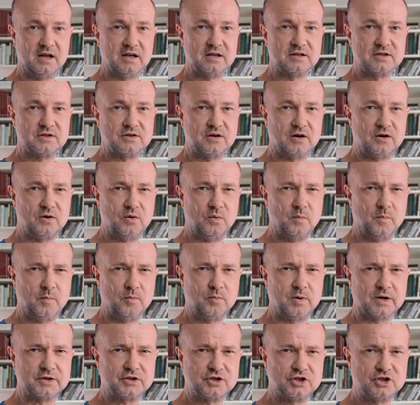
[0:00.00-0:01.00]
So
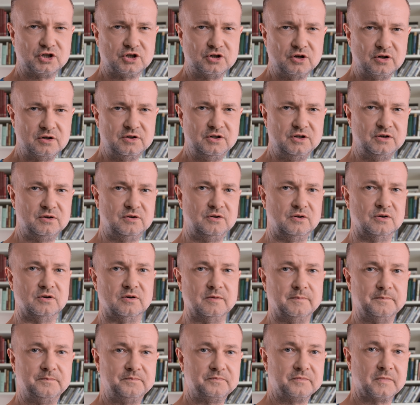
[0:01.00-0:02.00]
what should you
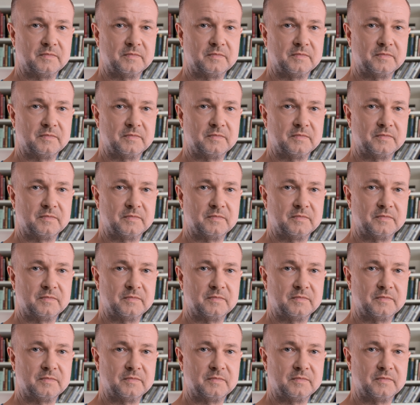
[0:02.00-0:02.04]
do?